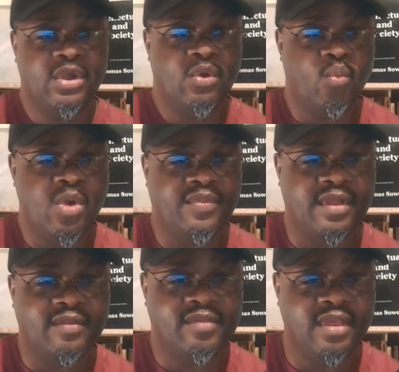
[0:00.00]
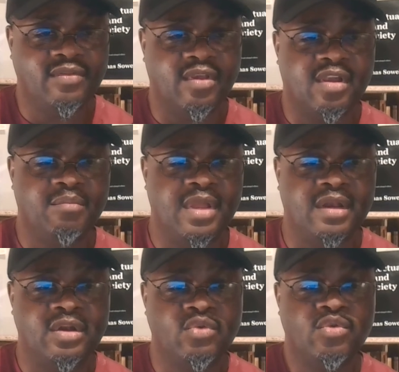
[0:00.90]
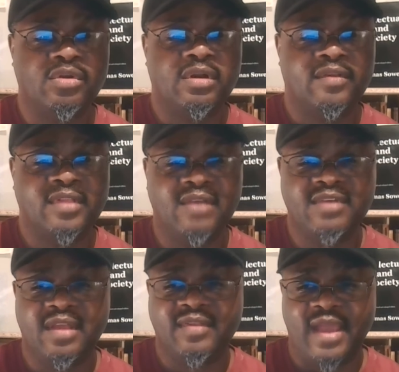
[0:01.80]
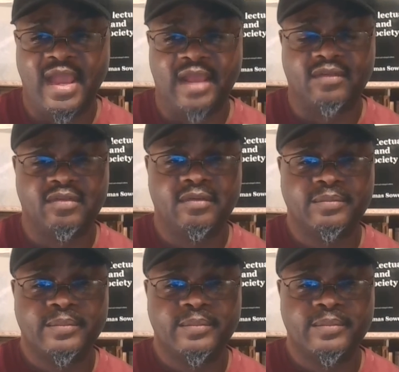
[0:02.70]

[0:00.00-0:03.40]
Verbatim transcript: with intent to commit lewd or lascivious acts.